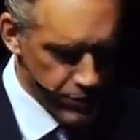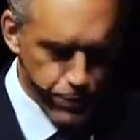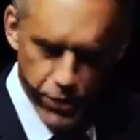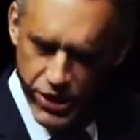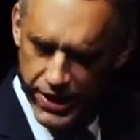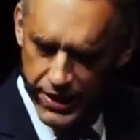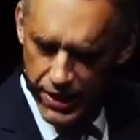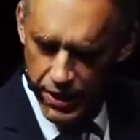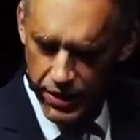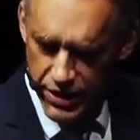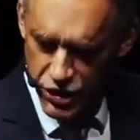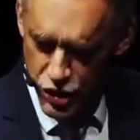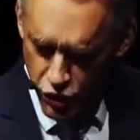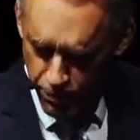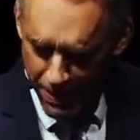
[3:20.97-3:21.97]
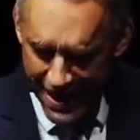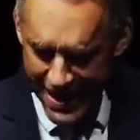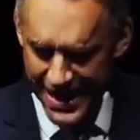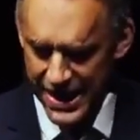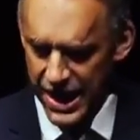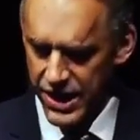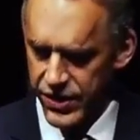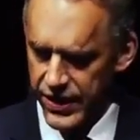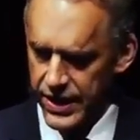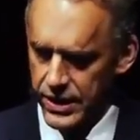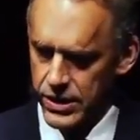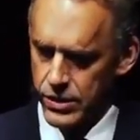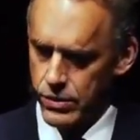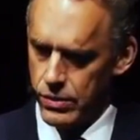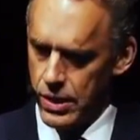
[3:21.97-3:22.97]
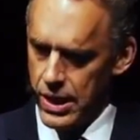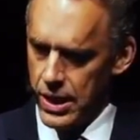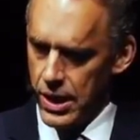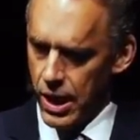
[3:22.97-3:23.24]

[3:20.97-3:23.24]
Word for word: particularly germane, I think, to